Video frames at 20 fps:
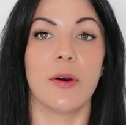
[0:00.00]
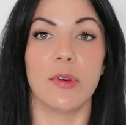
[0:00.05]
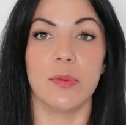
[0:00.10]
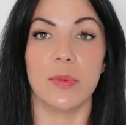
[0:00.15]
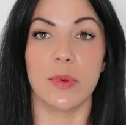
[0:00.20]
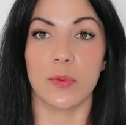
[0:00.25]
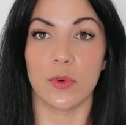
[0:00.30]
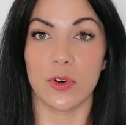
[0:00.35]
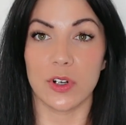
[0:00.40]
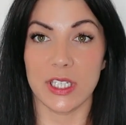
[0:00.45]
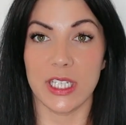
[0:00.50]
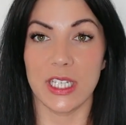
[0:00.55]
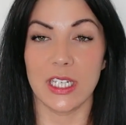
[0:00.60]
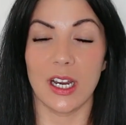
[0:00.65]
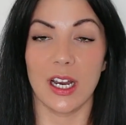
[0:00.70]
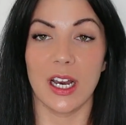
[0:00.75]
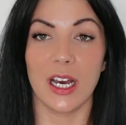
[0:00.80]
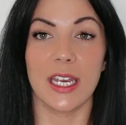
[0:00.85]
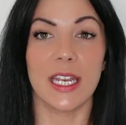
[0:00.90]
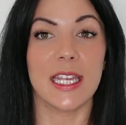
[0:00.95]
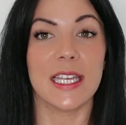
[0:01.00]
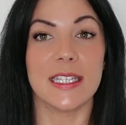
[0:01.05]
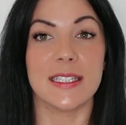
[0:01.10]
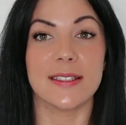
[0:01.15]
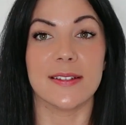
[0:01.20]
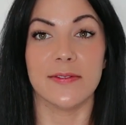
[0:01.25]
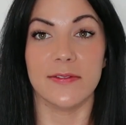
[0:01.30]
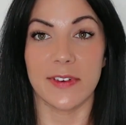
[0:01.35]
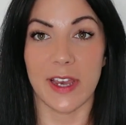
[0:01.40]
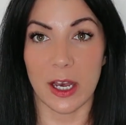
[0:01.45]
we've been working on is
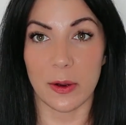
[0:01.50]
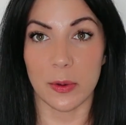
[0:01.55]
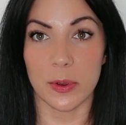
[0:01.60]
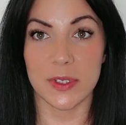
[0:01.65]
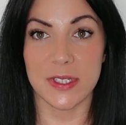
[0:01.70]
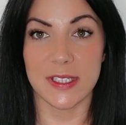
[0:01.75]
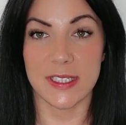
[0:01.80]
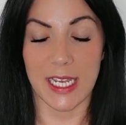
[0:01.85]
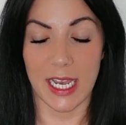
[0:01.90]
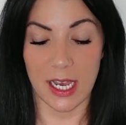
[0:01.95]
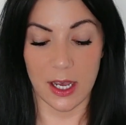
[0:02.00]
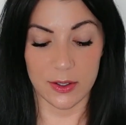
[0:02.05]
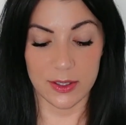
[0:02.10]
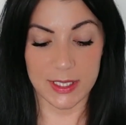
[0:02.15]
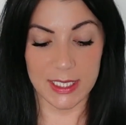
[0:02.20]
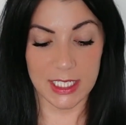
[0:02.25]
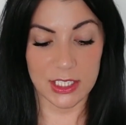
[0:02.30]
vowel sounds,